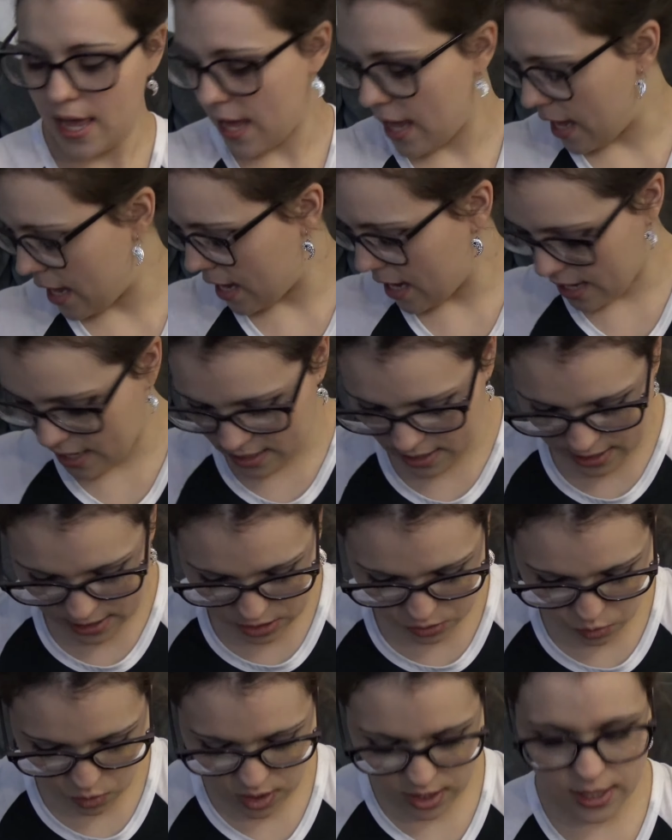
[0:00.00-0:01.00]
And
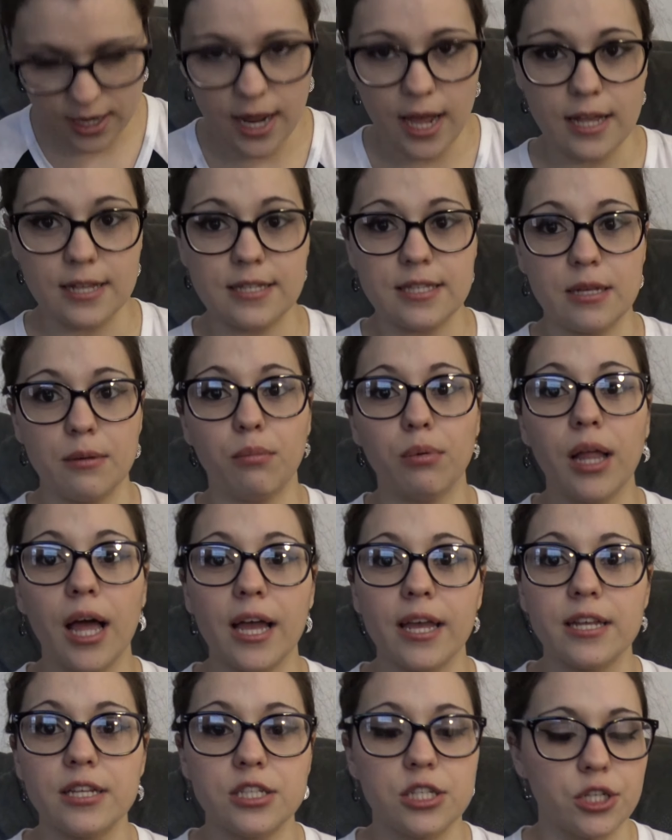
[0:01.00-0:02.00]
this one has the
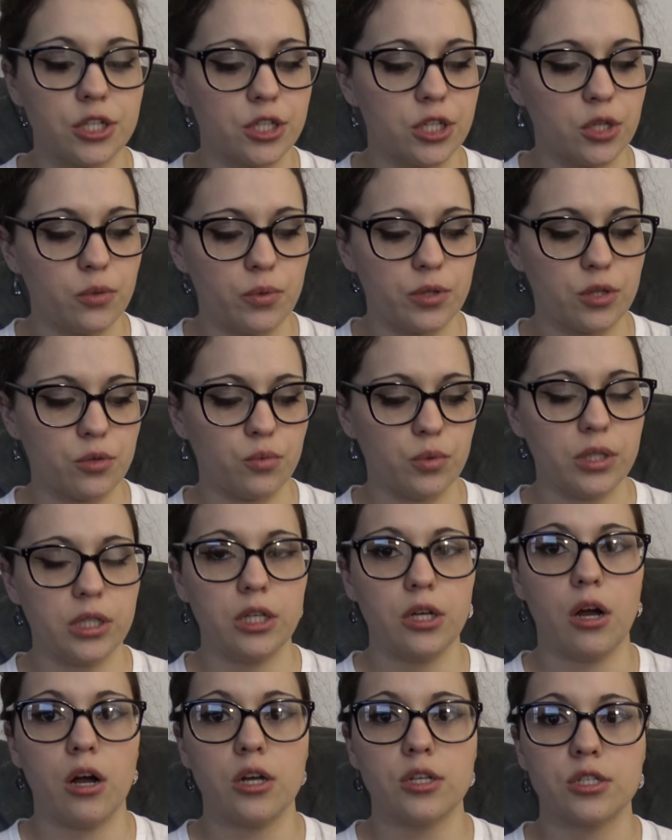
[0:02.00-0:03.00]
black interior with a
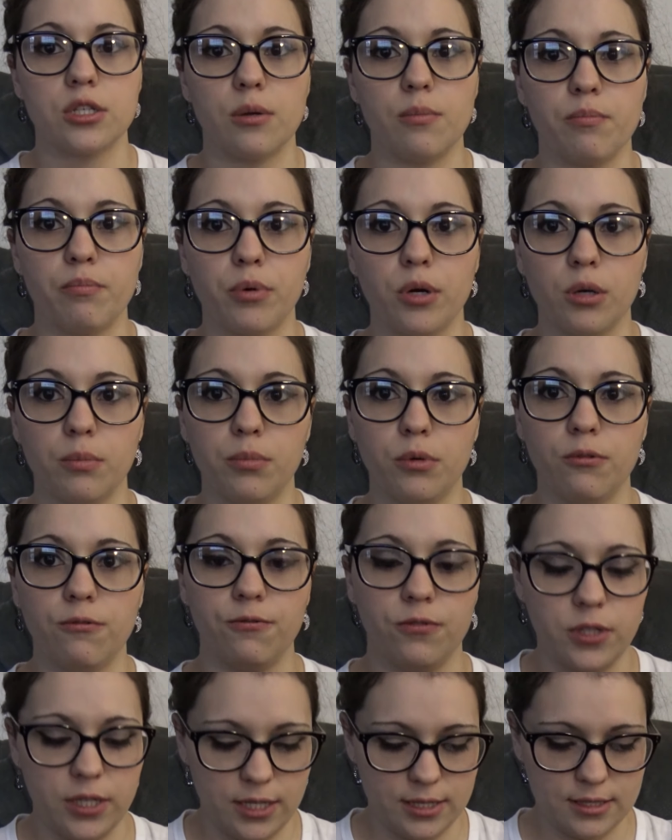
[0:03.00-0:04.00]
really awesome purple
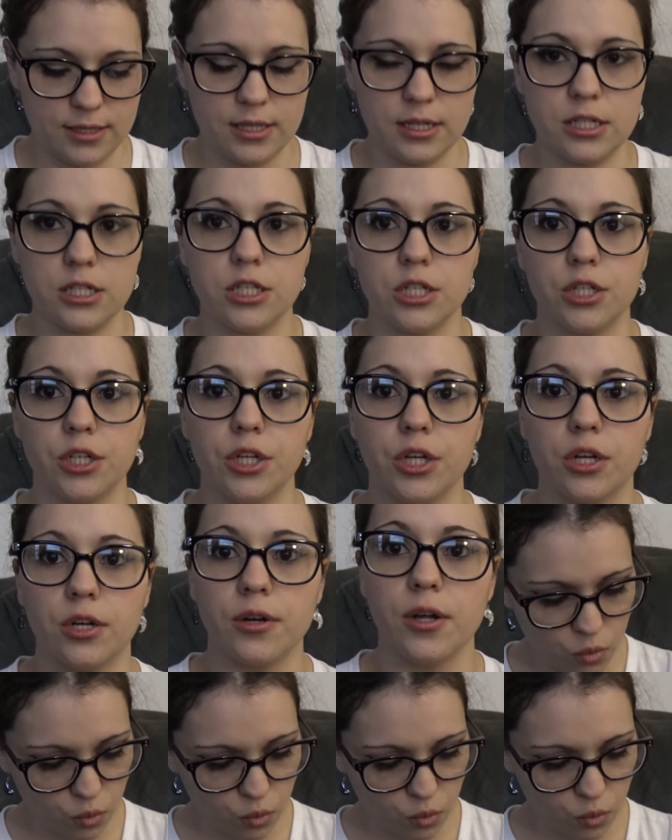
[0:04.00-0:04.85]
fleece interior.